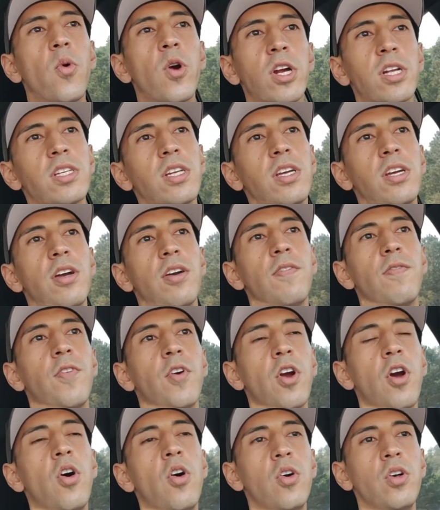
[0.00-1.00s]
worked
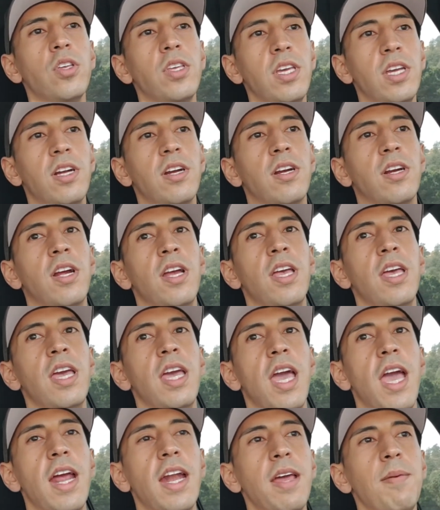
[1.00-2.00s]
for a whole year
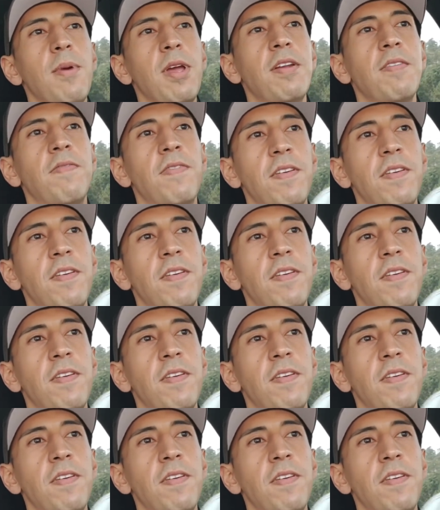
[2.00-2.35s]
and I made